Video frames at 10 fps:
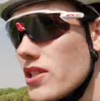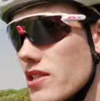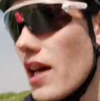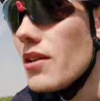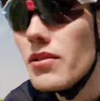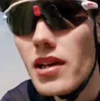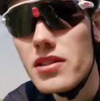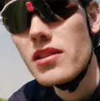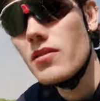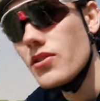She stayed with
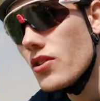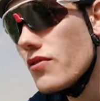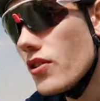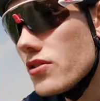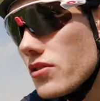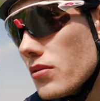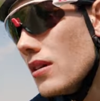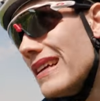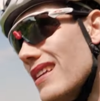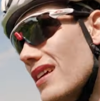us at the youth
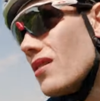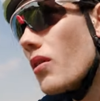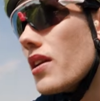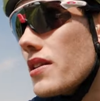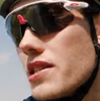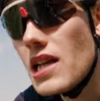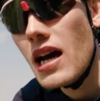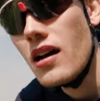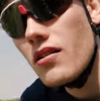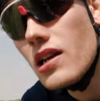hostel, wanting to
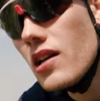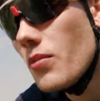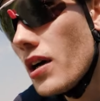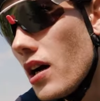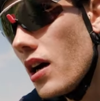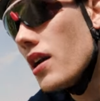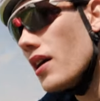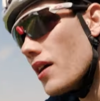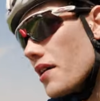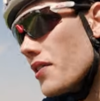set out a little bit
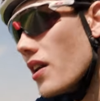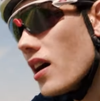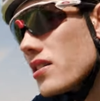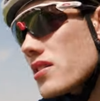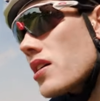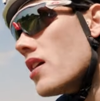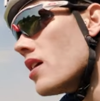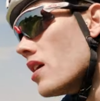earlier than us.